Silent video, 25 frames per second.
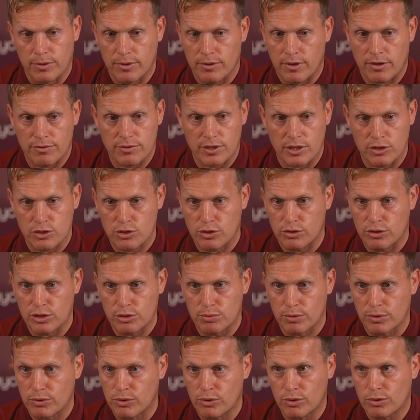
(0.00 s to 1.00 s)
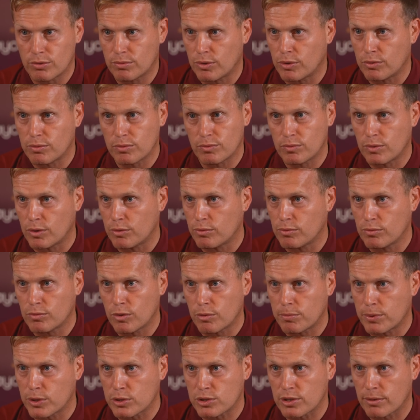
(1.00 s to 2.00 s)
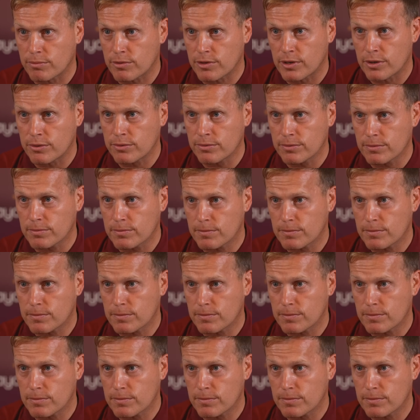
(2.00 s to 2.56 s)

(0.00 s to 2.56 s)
as soon as we know, we'll put something out.